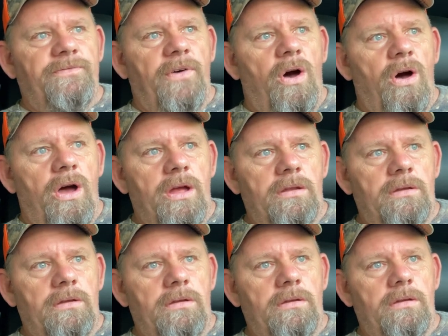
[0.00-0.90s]
fought
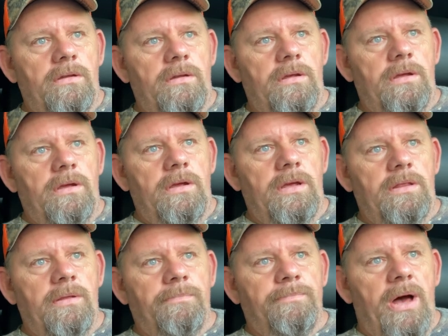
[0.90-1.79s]

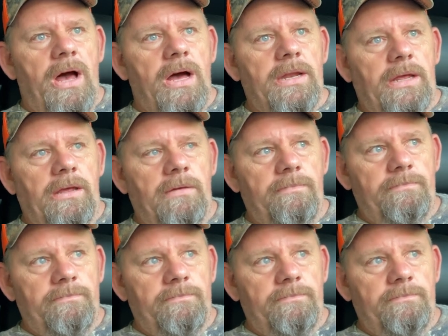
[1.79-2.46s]
in the body,